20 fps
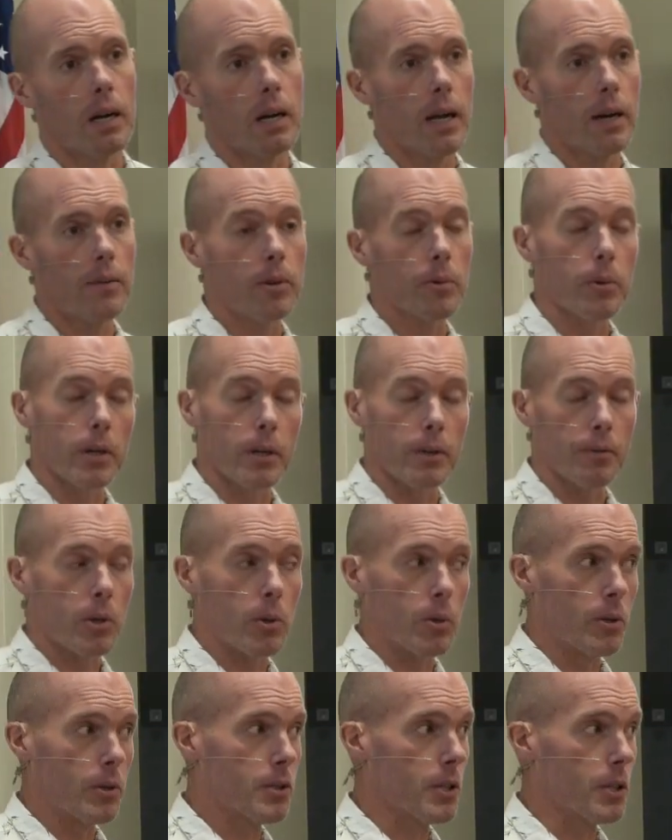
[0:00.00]
Everyone, of
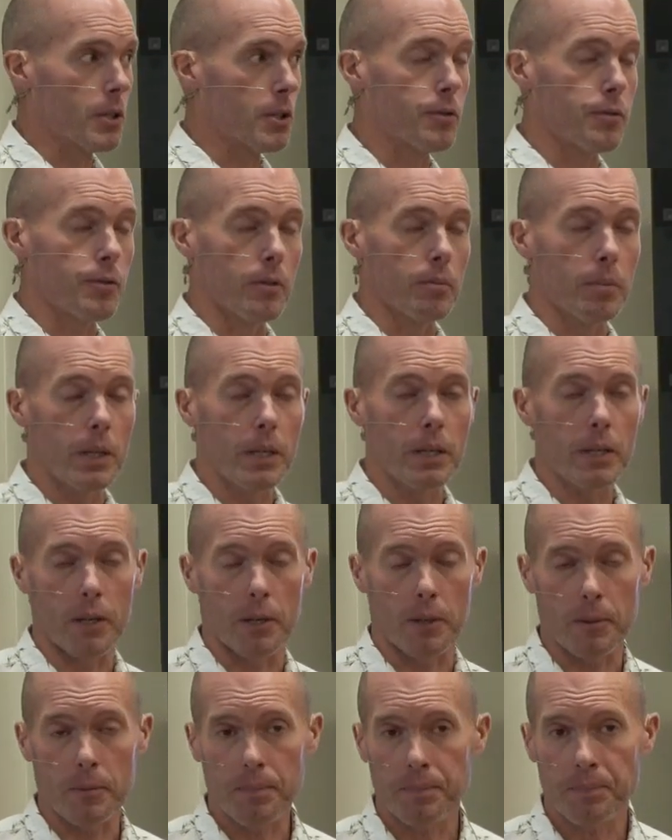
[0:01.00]
course, is
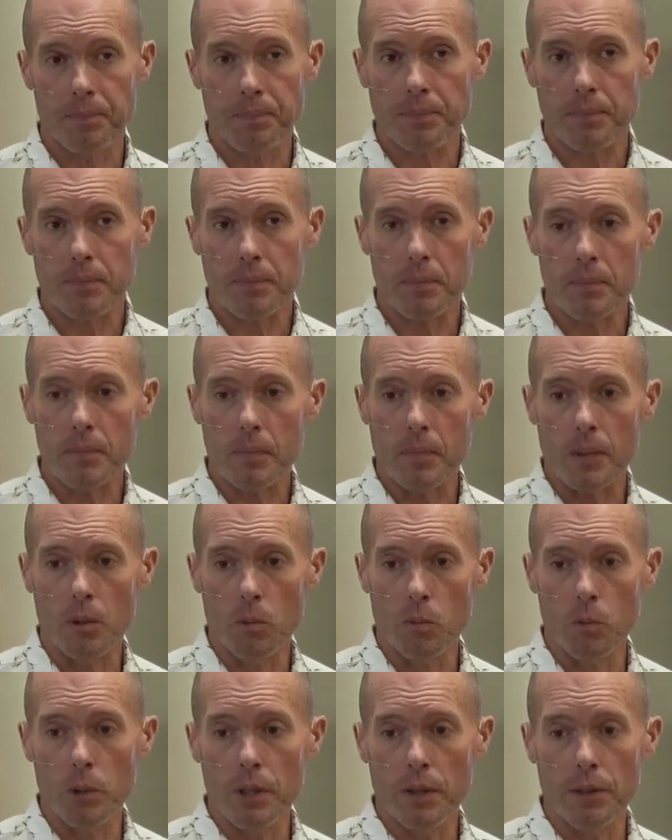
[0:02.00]
familiar
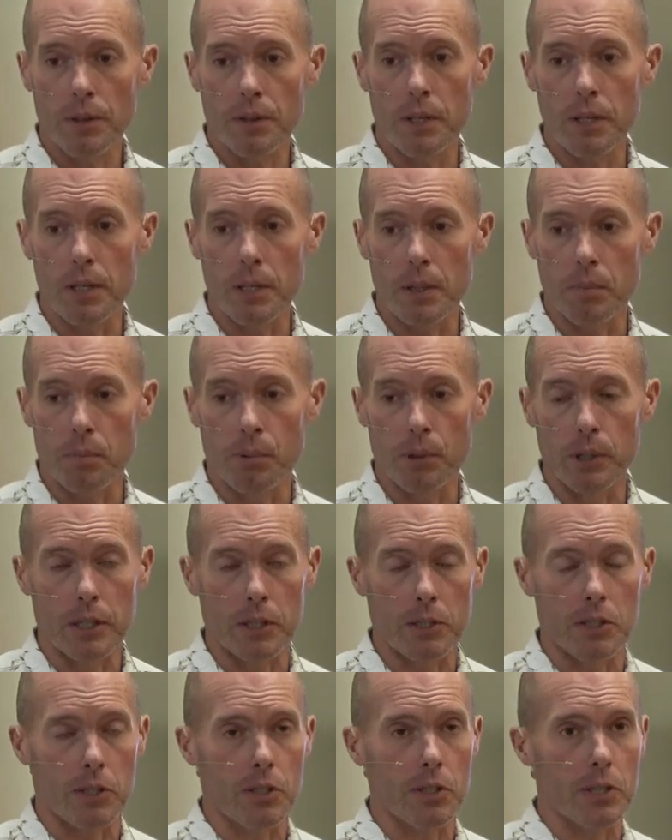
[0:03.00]
with the
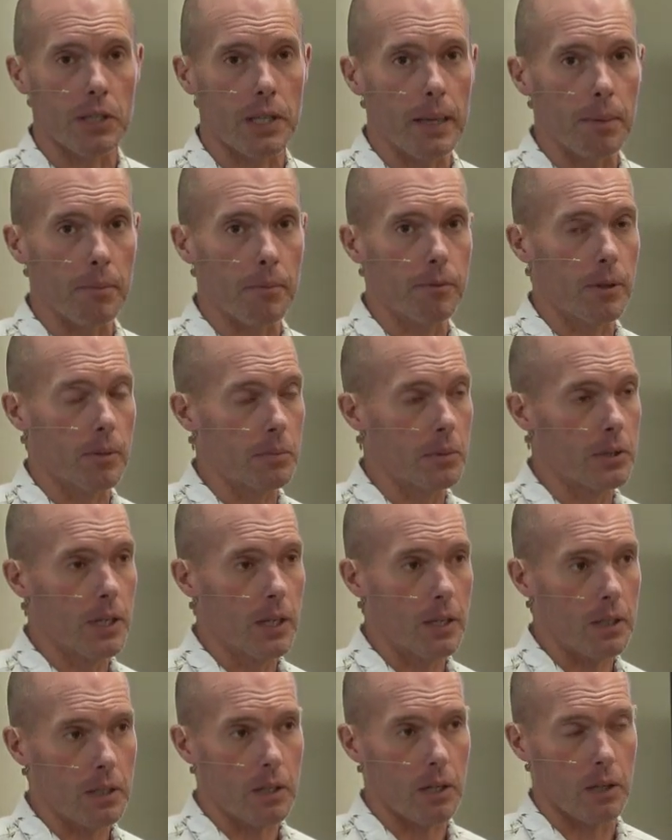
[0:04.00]
British escape from
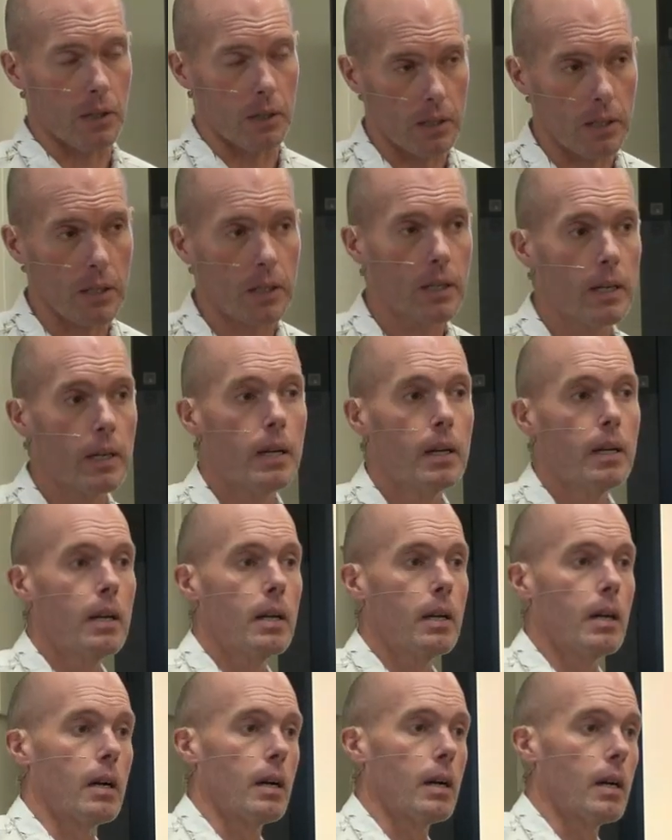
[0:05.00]
Dunkirk.
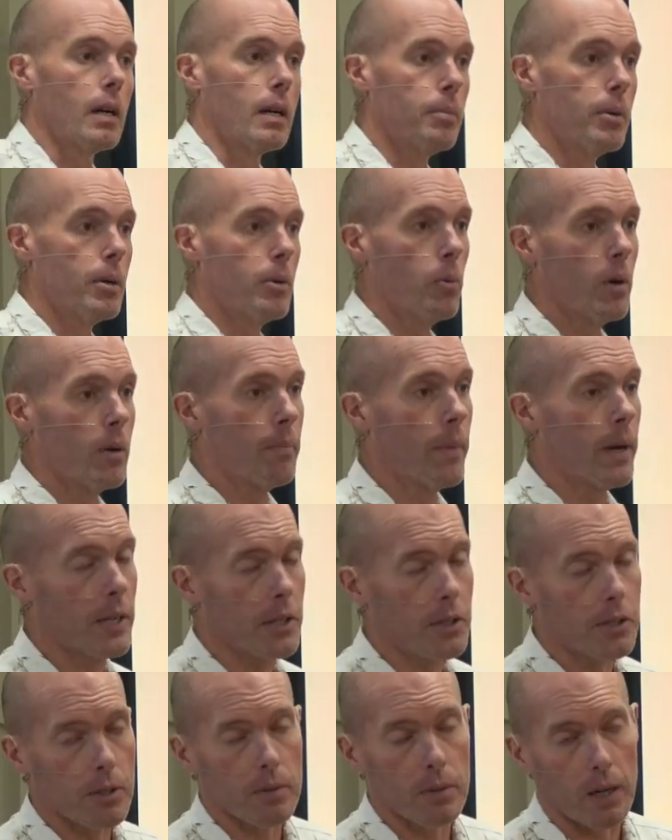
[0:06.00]
But what
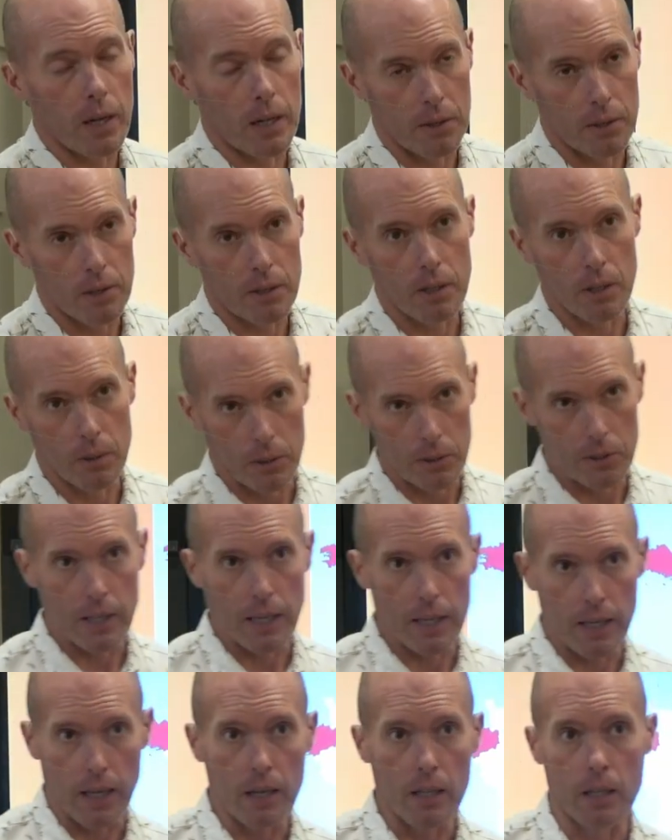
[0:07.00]
many do not know is
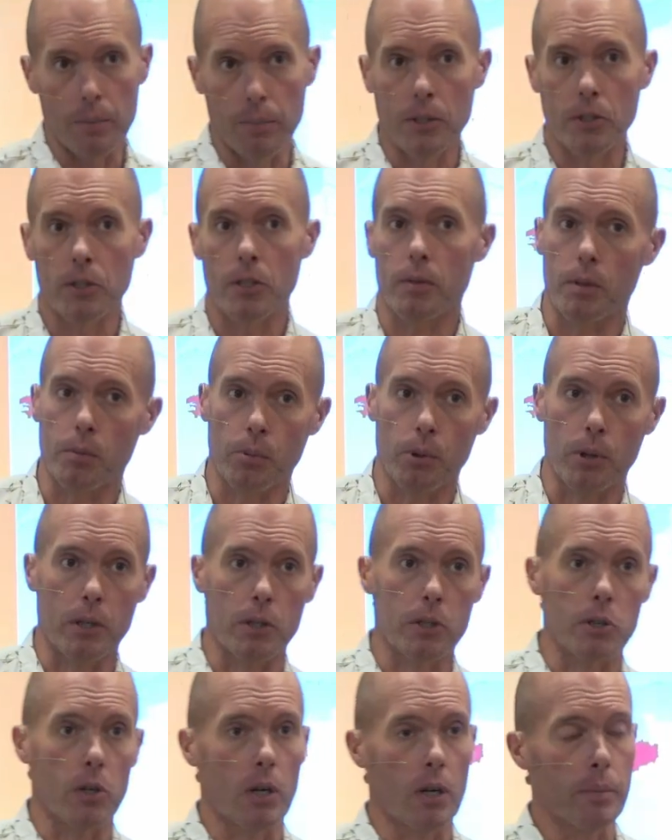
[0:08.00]
that elements of the
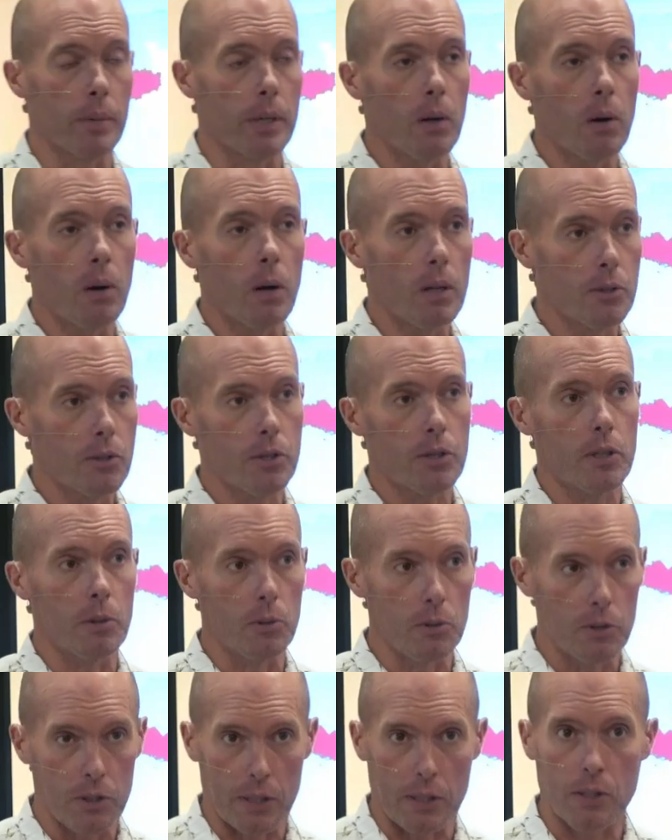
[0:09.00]
British Army
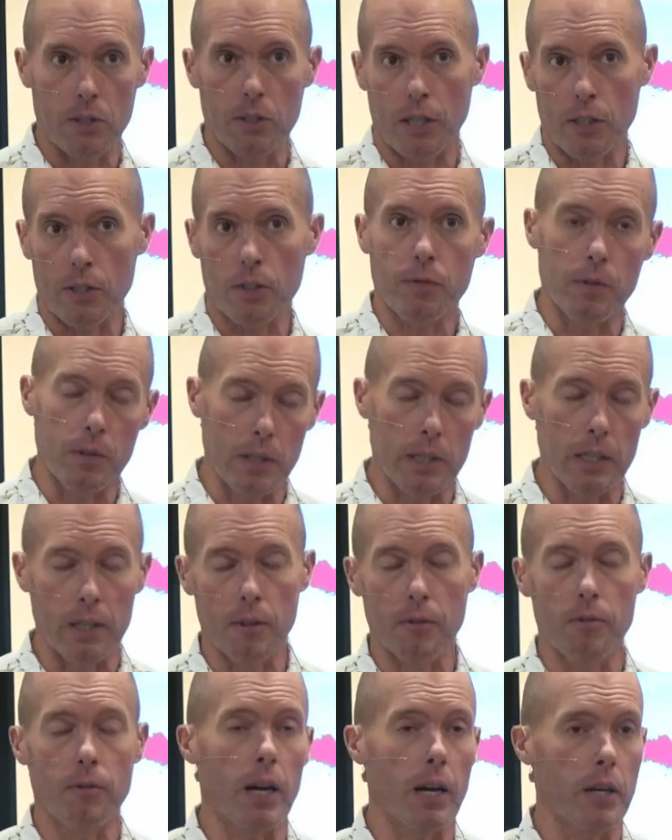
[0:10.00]
also successfully
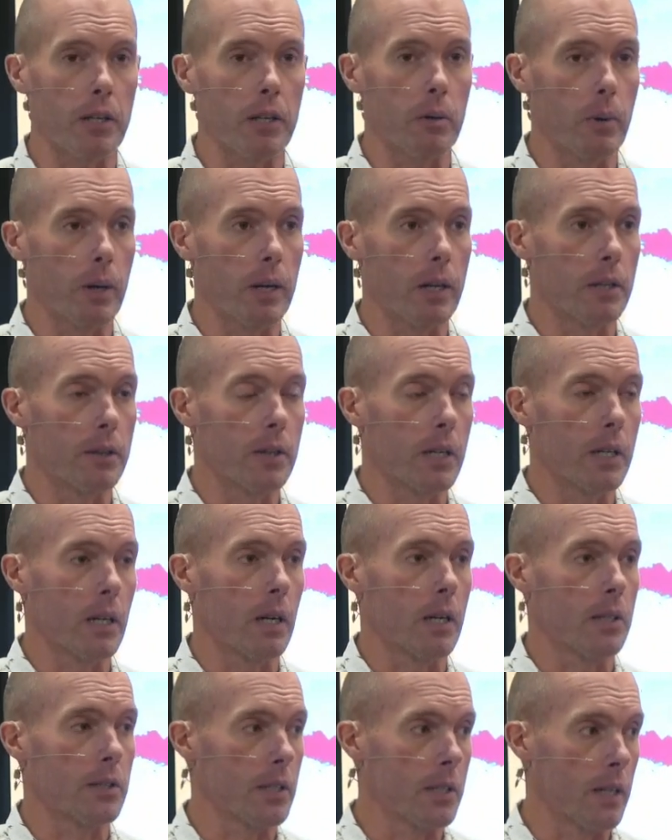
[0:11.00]
evacuated the
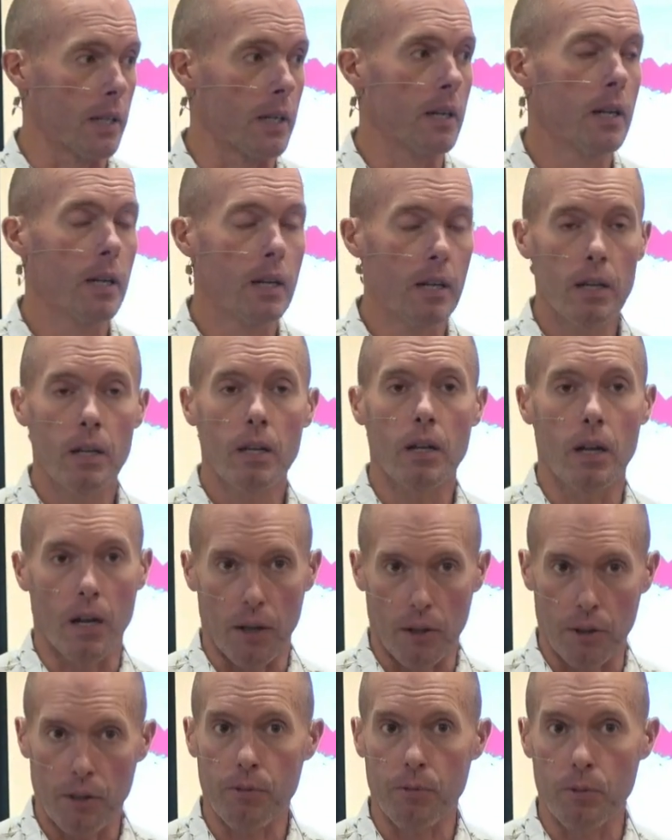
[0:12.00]
continent
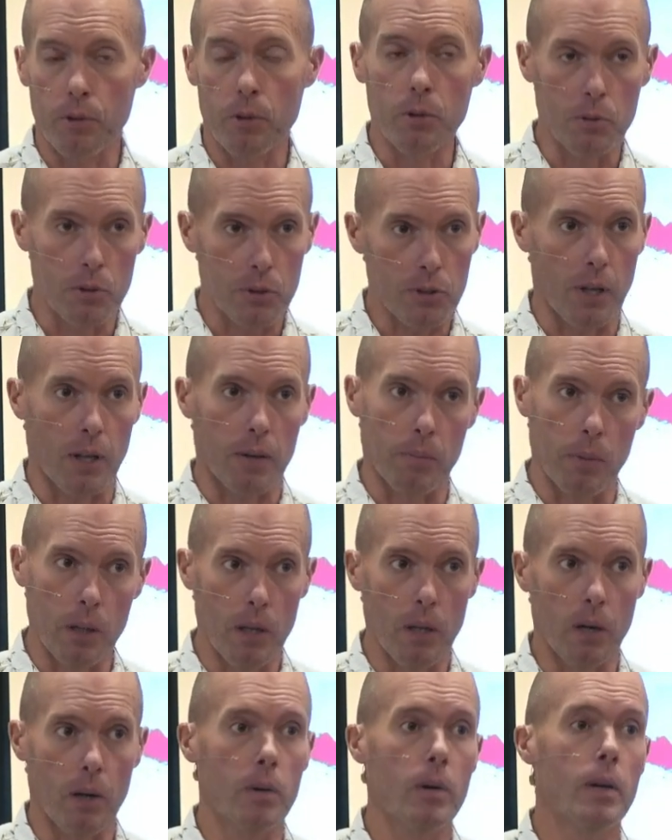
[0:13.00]
through
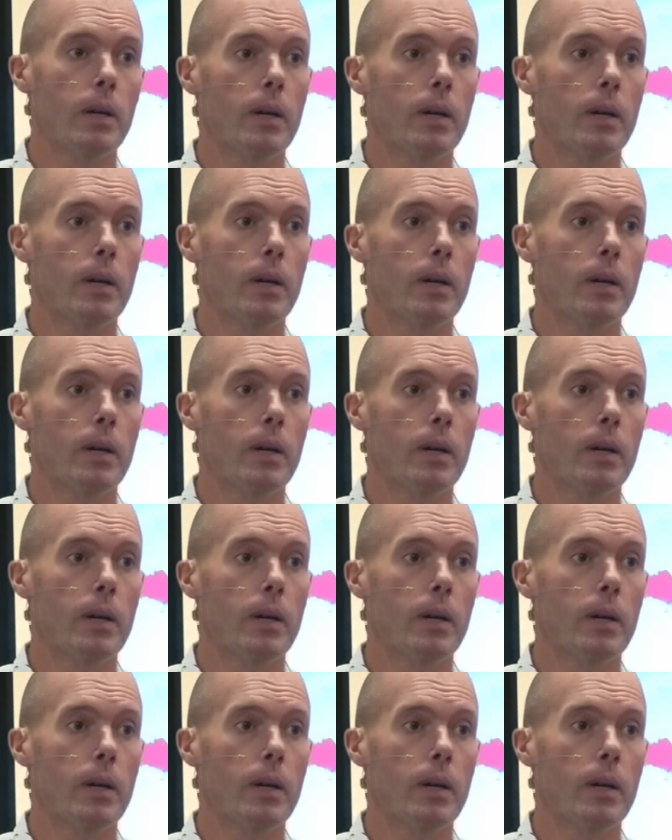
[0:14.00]
Saint-Malo.